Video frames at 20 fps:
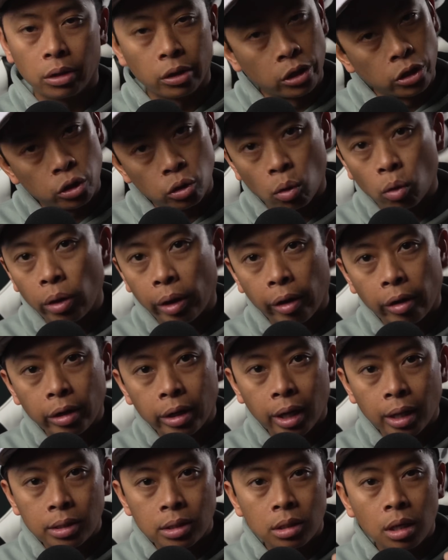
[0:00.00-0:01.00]
The Control Air
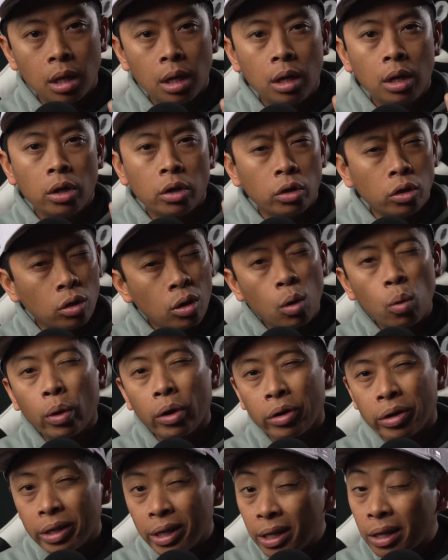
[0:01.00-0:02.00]
gets
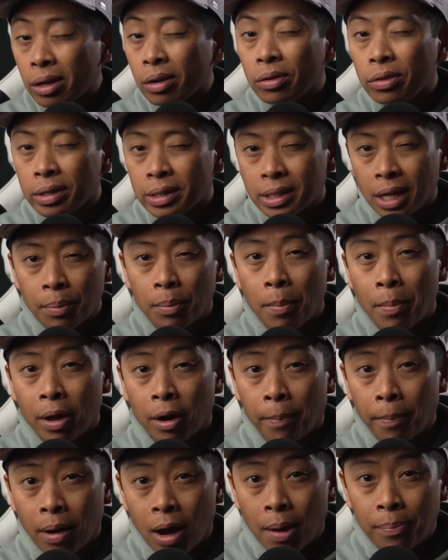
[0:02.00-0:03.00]
nowhere near the same
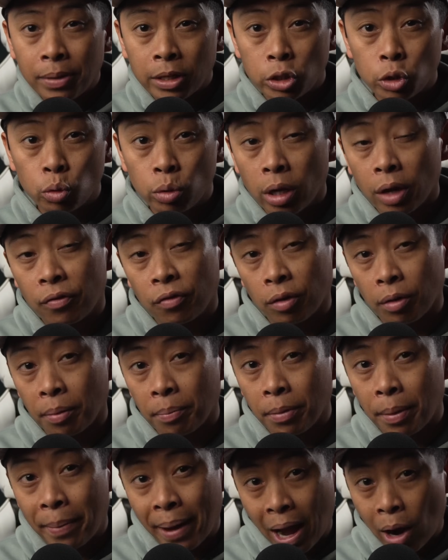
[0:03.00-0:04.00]
amount of pop that you get
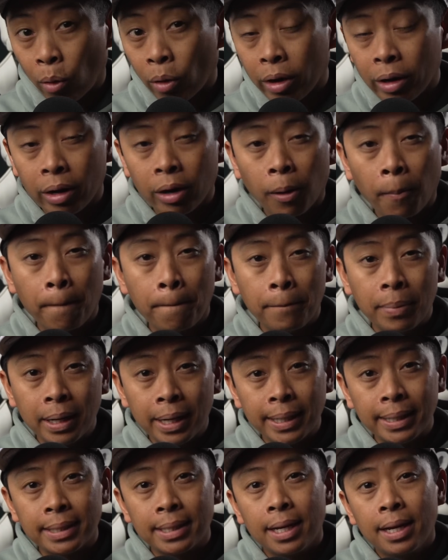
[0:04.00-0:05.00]
from the Power Air,
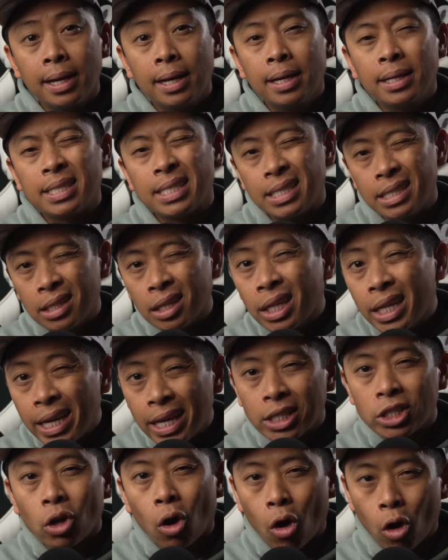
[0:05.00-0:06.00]
but still
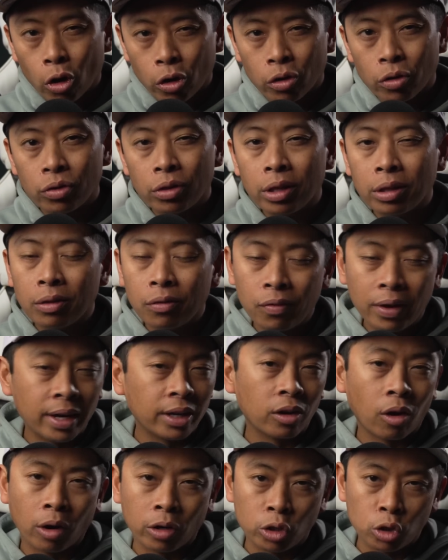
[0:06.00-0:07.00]
hits harder than the
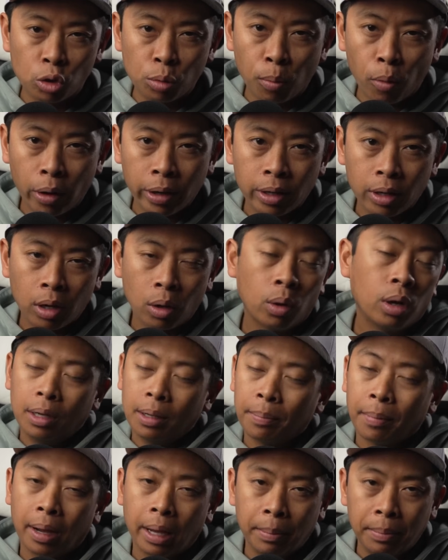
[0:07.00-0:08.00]
Vanguard 2.0
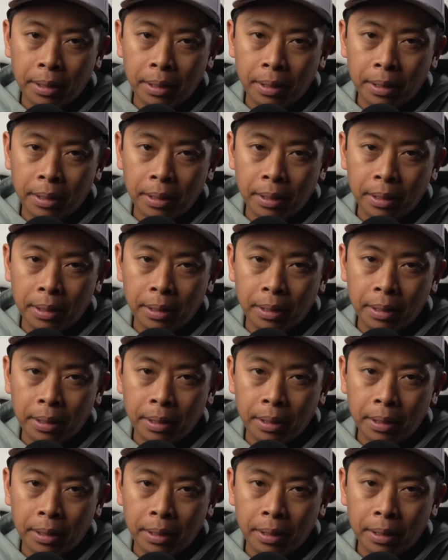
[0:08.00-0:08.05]
in my